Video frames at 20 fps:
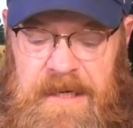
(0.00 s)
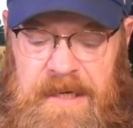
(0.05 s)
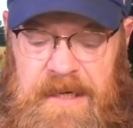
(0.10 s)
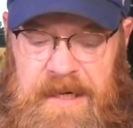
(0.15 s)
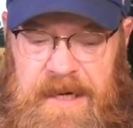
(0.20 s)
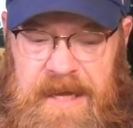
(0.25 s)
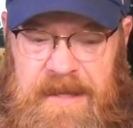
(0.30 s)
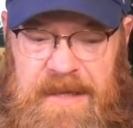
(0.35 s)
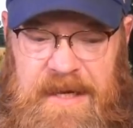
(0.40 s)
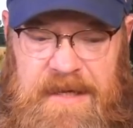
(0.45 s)

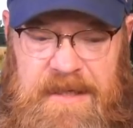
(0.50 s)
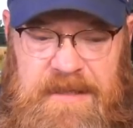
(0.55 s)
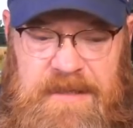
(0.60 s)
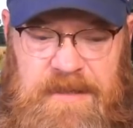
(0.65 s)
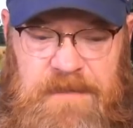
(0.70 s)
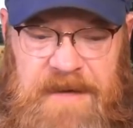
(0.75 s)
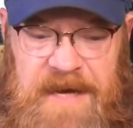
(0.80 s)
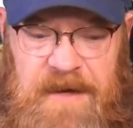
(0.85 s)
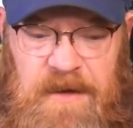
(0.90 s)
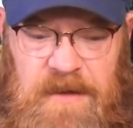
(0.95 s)
Now, that is
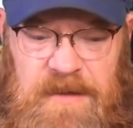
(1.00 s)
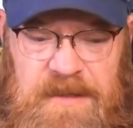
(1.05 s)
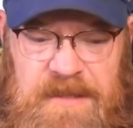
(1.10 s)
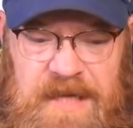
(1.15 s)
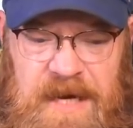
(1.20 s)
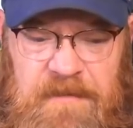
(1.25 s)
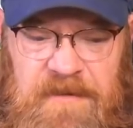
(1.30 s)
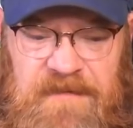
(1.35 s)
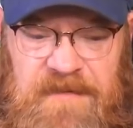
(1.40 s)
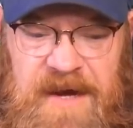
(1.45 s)
about all the
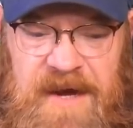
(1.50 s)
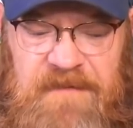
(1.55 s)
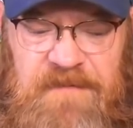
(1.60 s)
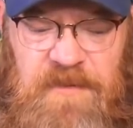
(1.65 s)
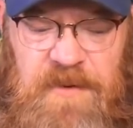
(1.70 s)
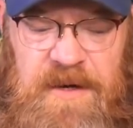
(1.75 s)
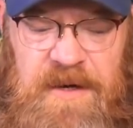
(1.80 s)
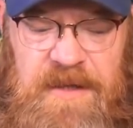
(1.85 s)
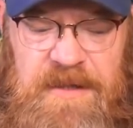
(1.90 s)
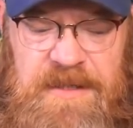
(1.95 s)
time we've got
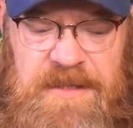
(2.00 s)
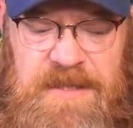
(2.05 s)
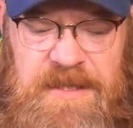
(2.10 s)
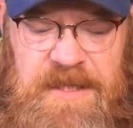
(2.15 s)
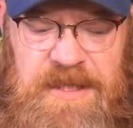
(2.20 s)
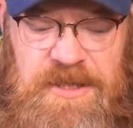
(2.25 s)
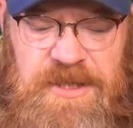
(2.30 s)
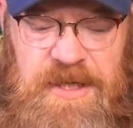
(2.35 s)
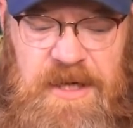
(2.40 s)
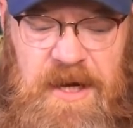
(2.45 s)
for you on this
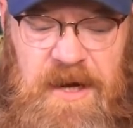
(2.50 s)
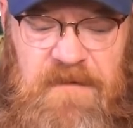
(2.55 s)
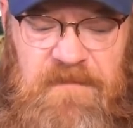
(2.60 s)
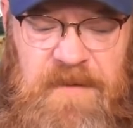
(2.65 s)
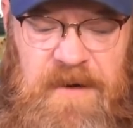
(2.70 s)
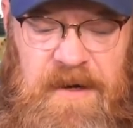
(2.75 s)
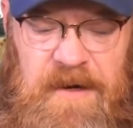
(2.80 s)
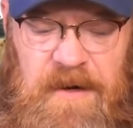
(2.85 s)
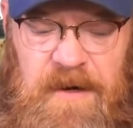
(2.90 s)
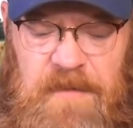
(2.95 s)
edition of
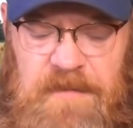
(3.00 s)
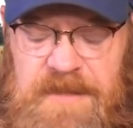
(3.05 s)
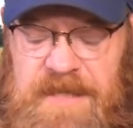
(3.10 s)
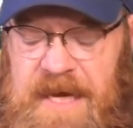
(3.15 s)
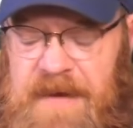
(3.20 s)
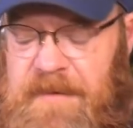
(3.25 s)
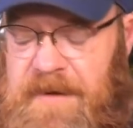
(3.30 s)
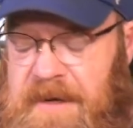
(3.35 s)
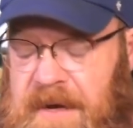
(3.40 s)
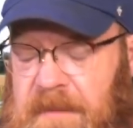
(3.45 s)
Bearing Arms,
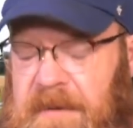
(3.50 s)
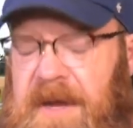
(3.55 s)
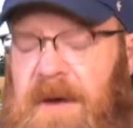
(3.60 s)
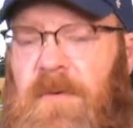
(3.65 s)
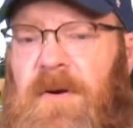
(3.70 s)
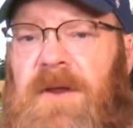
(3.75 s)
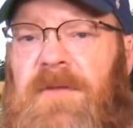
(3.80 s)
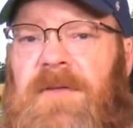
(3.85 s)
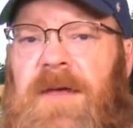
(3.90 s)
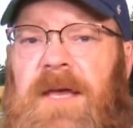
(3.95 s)
Cam & Company. I
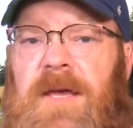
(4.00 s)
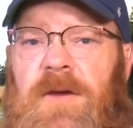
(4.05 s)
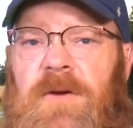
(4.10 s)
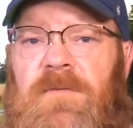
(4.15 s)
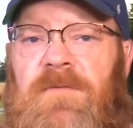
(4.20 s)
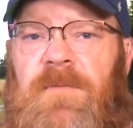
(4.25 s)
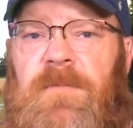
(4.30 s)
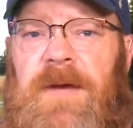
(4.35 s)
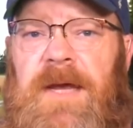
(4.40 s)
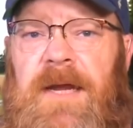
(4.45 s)
want to thank
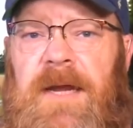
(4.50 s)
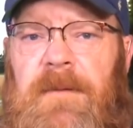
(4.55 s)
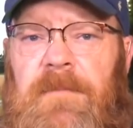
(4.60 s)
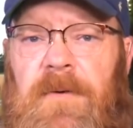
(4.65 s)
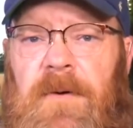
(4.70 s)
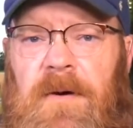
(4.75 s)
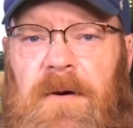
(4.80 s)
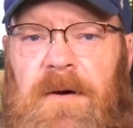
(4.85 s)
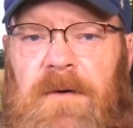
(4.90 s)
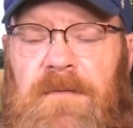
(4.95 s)
you for being a
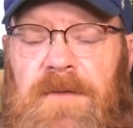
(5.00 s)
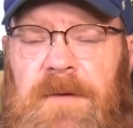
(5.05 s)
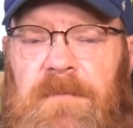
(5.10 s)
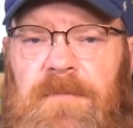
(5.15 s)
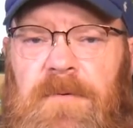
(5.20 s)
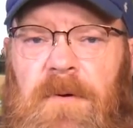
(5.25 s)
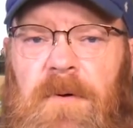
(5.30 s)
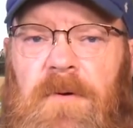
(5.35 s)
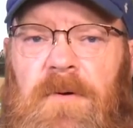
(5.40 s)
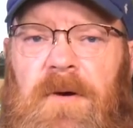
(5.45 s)
part of the
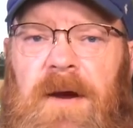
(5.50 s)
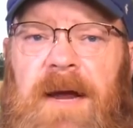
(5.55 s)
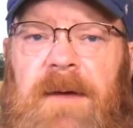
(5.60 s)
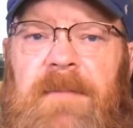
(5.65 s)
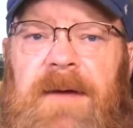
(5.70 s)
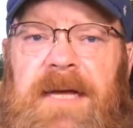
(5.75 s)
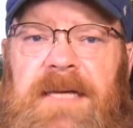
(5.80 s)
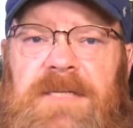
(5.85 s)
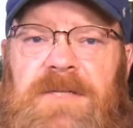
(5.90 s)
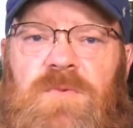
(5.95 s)

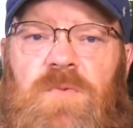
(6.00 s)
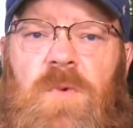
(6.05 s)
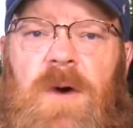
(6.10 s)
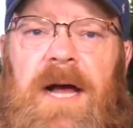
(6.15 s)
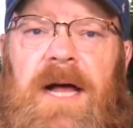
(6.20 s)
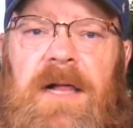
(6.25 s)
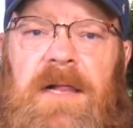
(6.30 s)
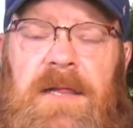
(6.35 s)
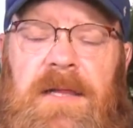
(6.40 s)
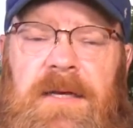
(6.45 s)
program as
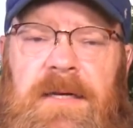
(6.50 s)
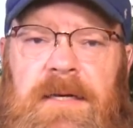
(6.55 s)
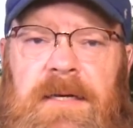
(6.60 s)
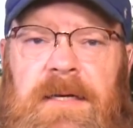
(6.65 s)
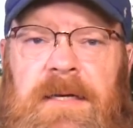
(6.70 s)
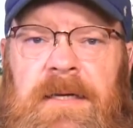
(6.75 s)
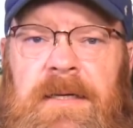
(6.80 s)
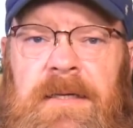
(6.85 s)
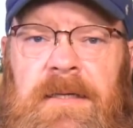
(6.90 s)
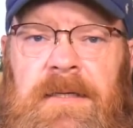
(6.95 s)
well.
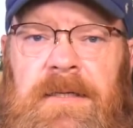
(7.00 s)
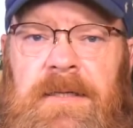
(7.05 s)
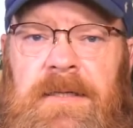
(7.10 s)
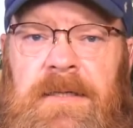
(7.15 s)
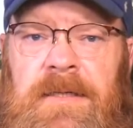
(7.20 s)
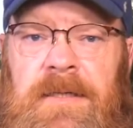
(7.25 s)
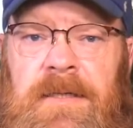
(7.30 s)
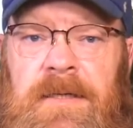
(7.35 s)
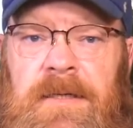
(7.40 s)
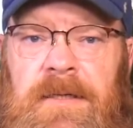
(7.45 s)

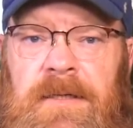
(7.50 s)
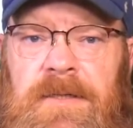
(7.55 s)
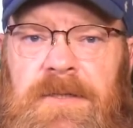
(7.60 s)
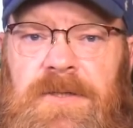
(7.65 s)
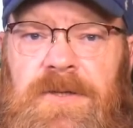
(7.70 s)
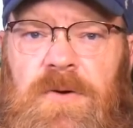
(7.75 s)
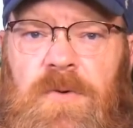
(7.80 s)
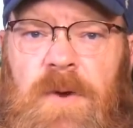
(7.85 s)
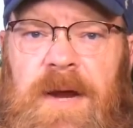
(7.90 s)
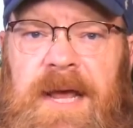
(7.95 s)

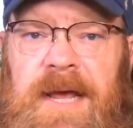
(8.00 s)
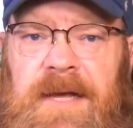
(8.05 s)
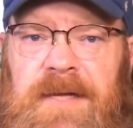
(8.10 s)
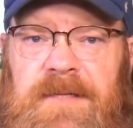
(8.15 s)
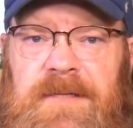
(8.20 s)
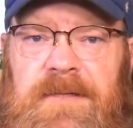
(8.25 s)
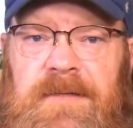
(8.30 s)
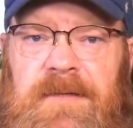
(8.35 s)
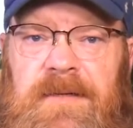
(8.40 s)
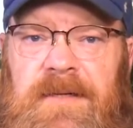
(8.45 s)
2
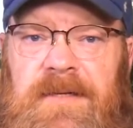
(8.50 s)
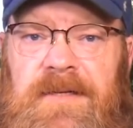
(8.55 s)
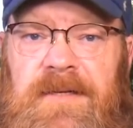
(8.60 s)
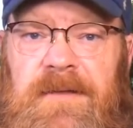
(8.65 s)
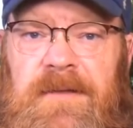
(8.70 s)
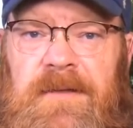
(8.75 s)
weeks until